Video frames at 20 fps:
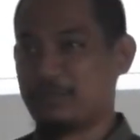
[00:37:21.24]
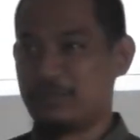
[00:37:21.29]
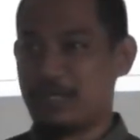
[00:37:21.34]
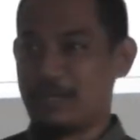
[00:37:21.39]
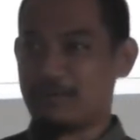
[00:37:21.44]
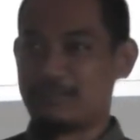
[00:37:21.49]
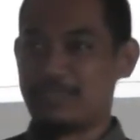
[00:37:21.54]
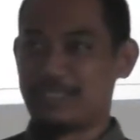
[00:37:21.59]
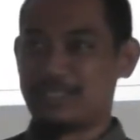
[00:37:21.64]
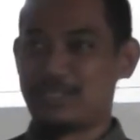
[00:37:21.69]
we
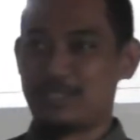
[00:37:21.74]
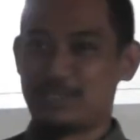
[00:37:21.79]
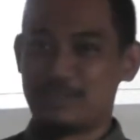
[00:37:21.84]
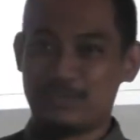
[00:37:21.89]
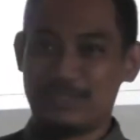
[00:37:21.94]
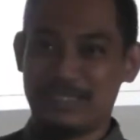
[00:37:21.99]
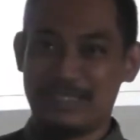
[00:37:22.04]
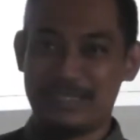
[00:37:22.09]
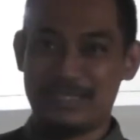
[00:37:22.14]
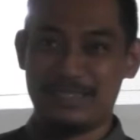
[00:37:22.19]
have
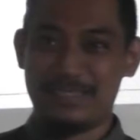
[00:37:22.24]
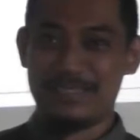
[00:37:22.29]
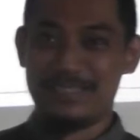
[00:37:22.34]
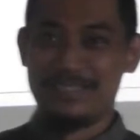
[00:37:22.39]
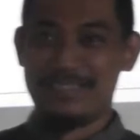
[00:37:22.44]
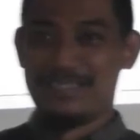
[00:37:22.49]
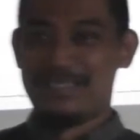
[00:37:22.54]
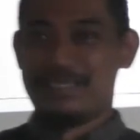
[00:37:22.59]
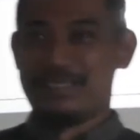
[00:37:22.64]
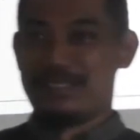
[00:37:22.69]
successfully
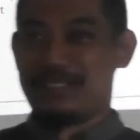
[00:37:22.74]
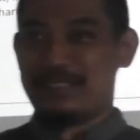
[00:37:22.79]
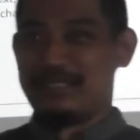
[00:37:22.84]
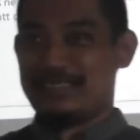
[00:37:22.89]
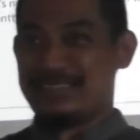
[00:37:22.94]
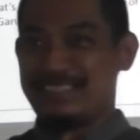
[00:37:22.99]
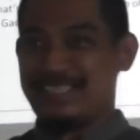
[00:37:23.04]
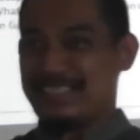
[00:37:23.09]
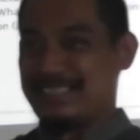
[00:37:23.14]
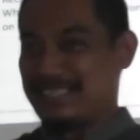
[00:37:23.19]

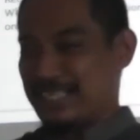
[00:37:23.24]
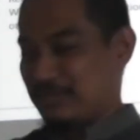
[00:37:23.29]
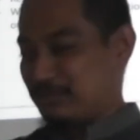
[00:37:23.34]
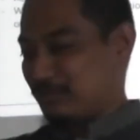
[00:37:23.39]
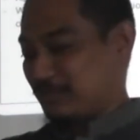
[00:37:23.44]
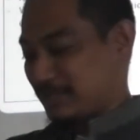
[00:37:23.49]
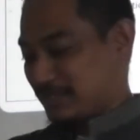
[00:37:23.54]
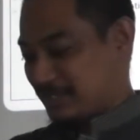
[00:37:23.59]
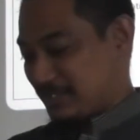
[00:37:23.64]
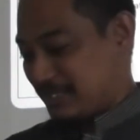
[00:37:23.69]
that
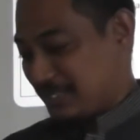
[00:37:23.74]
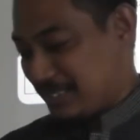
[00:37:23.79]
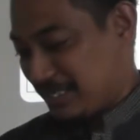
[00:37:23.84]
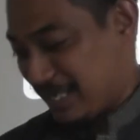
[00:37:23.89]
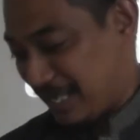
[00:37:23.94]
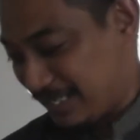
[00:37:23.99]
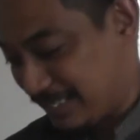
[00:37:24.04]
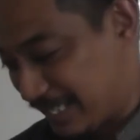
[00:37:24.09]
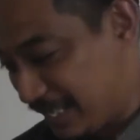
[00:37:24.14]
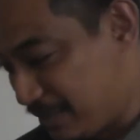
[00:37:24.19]
verse.
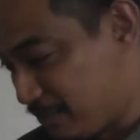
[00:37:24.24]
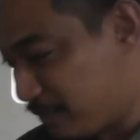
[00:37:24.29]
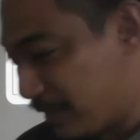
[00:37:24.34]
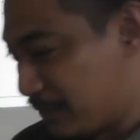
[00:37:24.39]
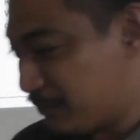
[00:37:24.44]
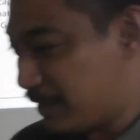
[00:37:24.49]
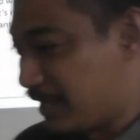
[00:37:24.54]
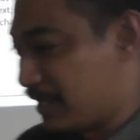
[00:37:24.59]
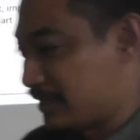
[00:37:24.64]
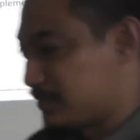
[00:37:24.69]
And then
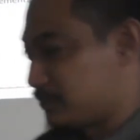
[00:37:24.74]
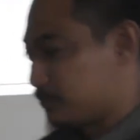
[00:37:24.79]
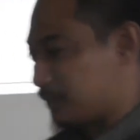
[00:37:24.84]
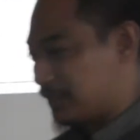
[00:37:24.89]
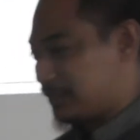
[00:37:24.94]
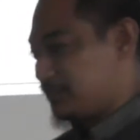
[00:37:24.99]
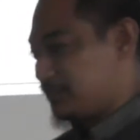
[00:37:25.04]
when you ask what